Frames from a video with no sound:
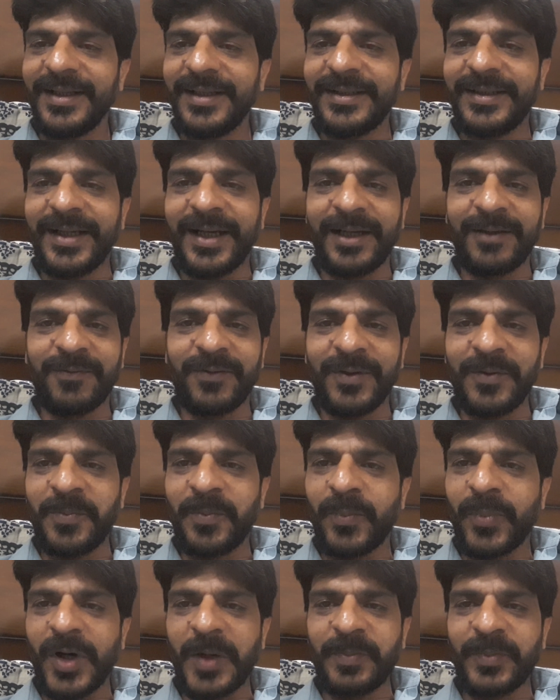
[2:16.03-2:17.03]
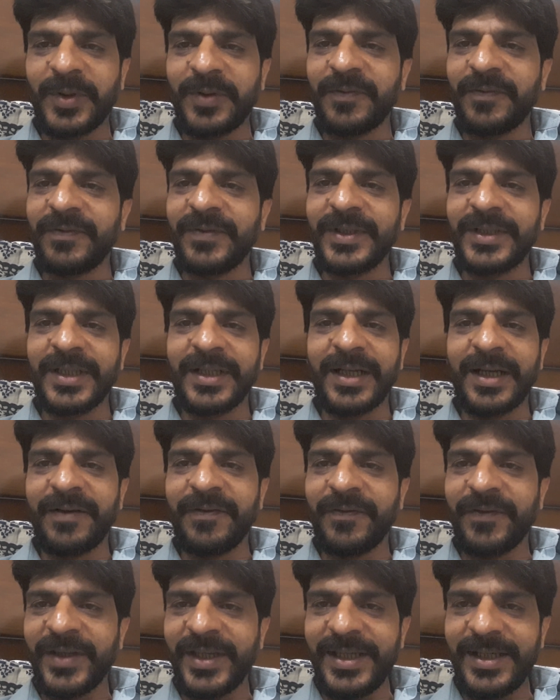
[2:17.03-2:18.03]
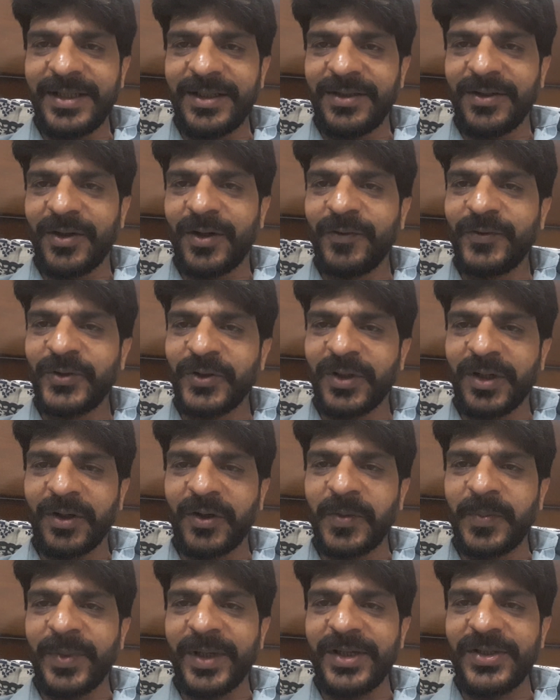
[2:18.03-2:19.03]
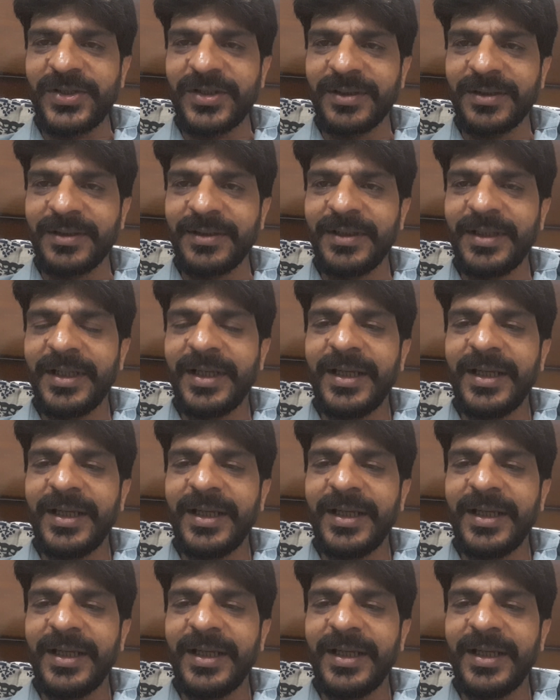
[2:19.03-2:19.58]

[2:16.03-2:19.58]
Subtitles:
That will pop up within a week of your occupation,